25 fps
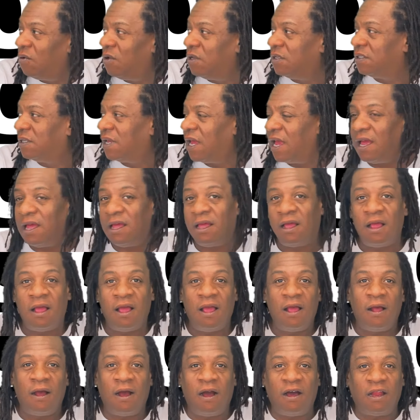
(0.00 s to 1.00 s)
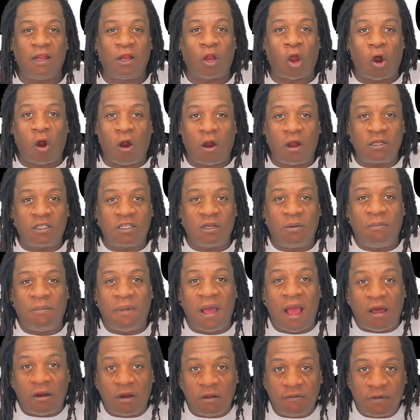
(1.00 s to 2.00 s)
Is that a large
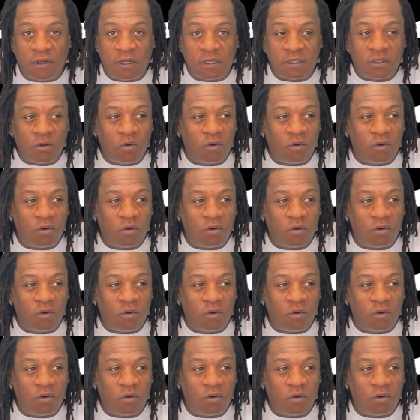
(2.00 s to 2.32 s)
amount of us?